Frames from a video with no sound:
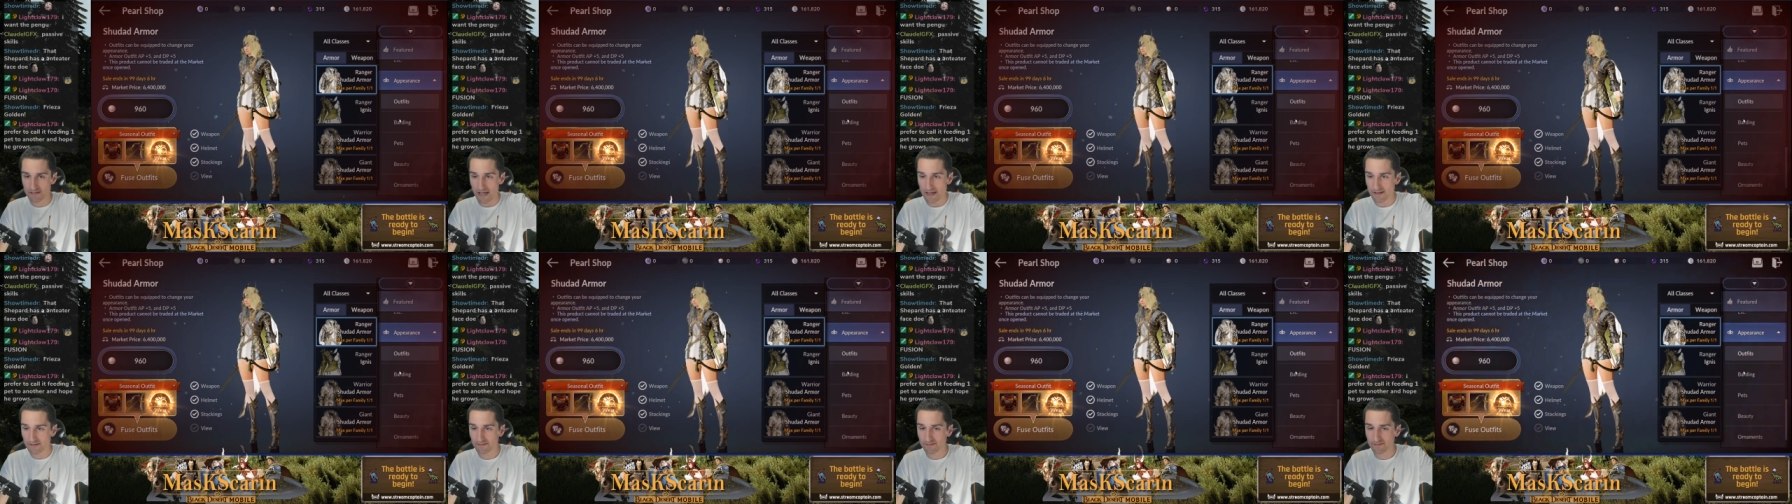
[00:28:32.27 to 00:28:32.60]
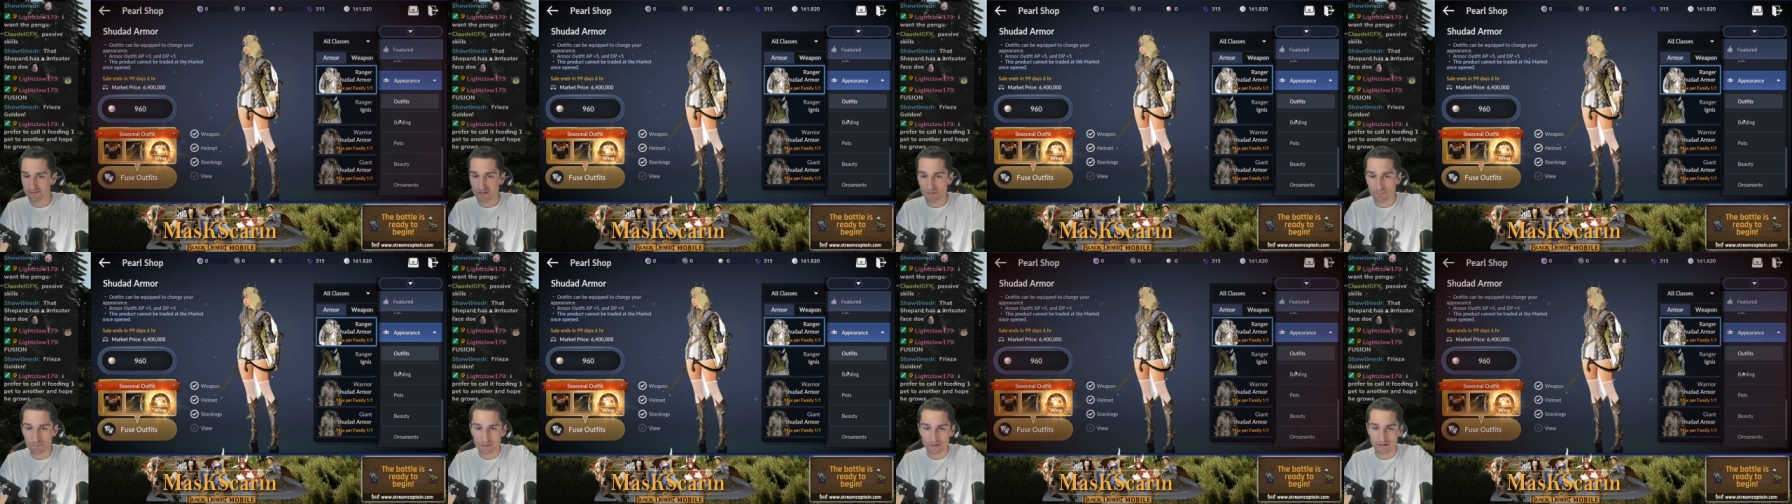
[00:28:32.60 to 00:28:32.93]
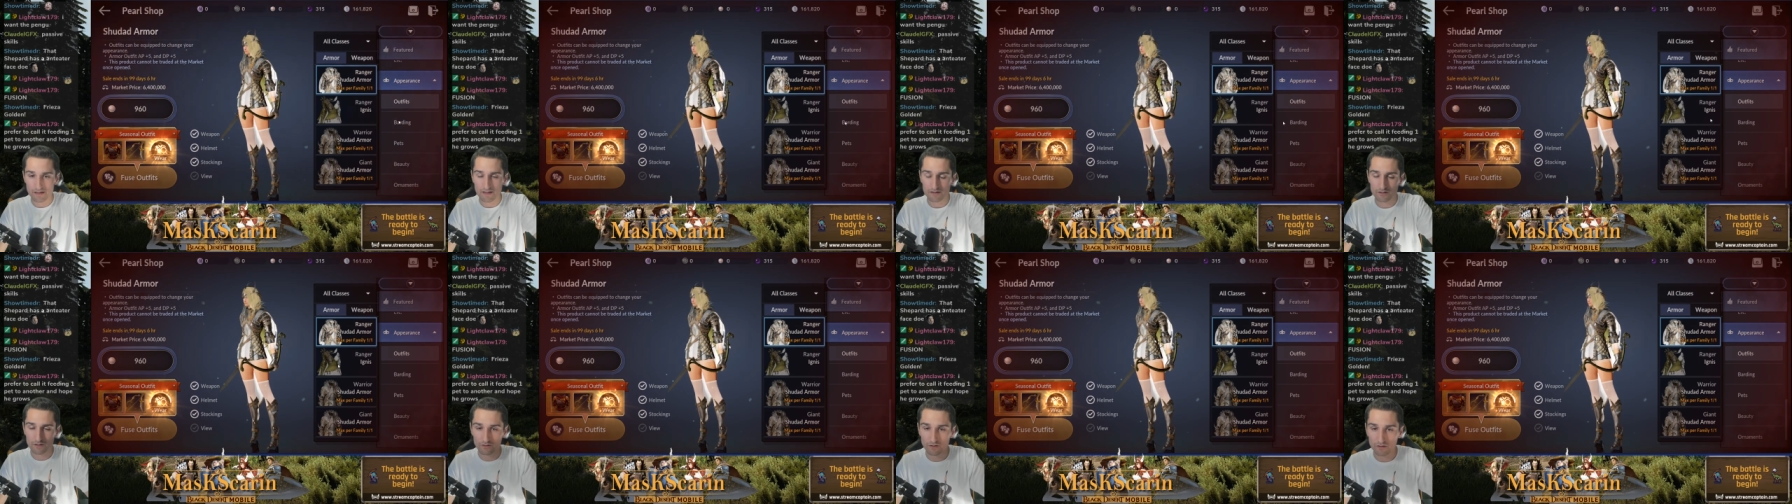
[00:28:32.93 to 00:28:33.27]
10
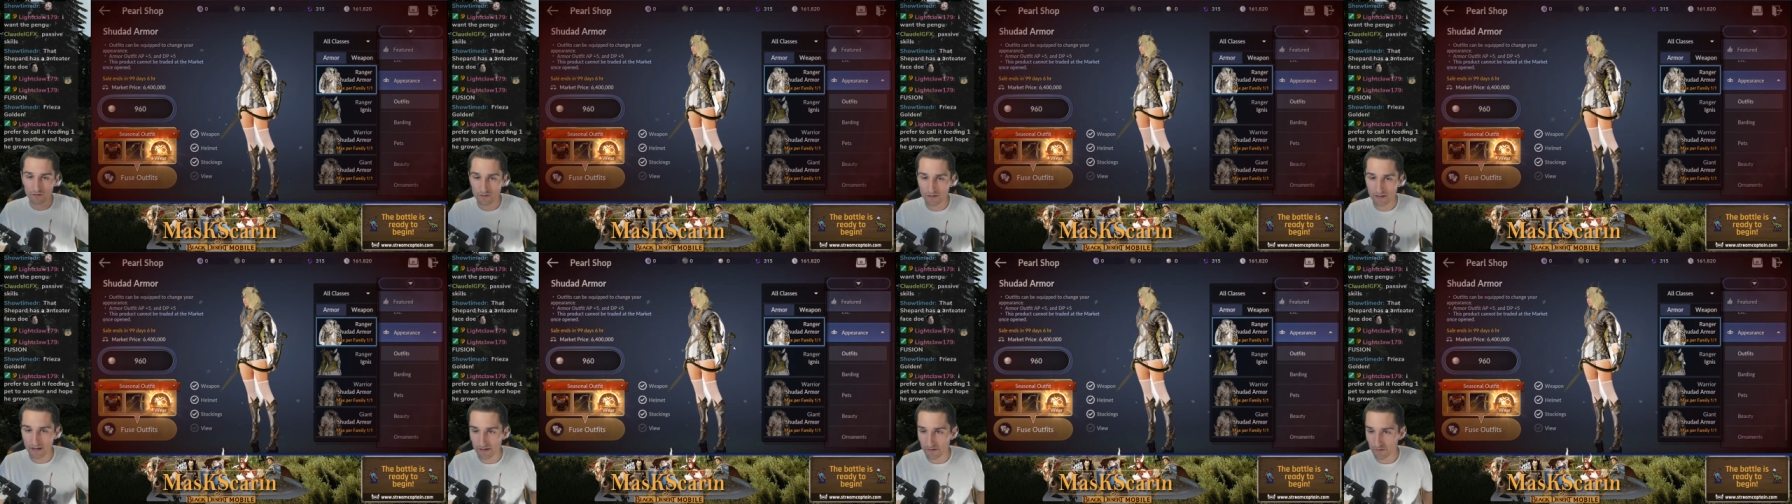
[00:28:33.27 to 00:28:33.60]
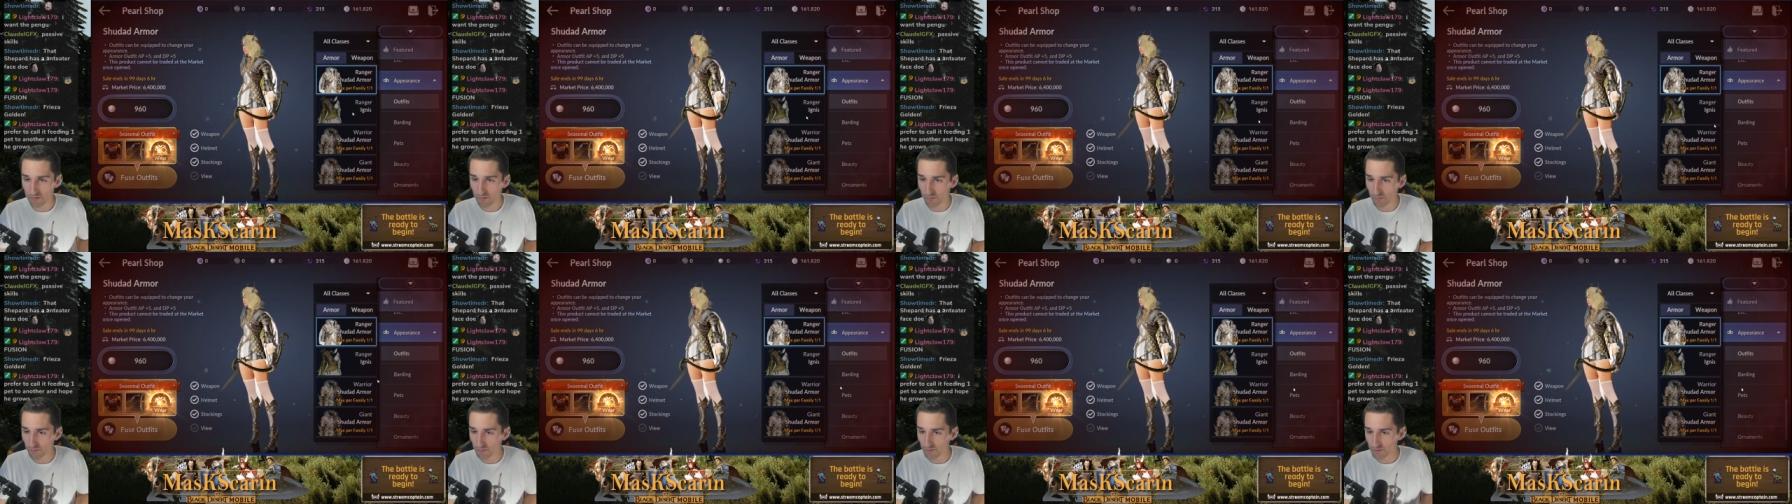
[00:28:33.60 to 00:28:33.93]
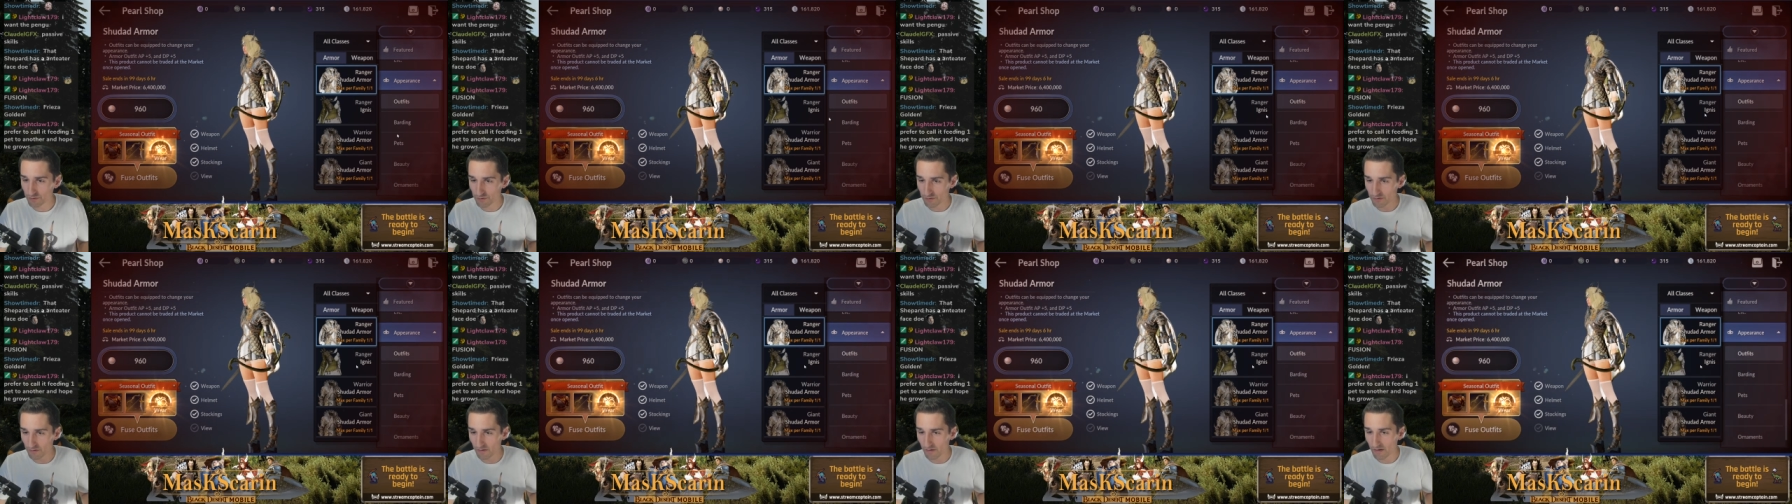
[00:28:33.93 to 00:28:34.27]
CP and to look kind of cool,
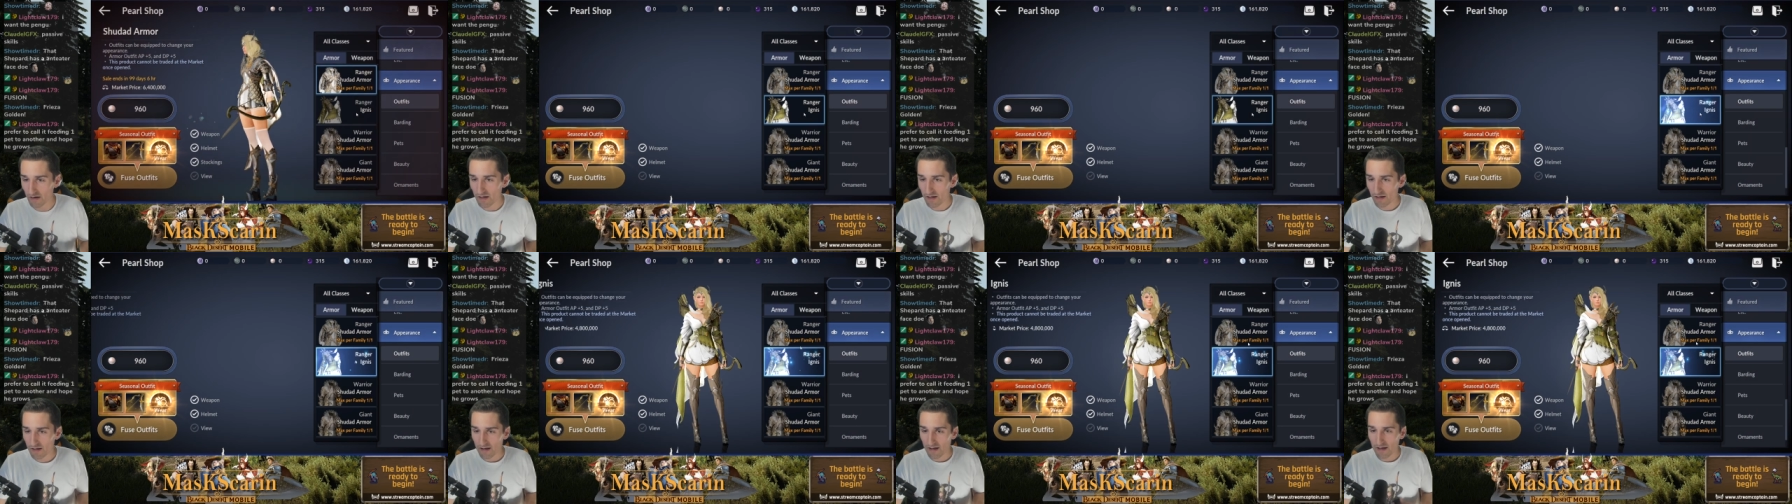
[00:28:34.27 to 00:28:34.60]
sure.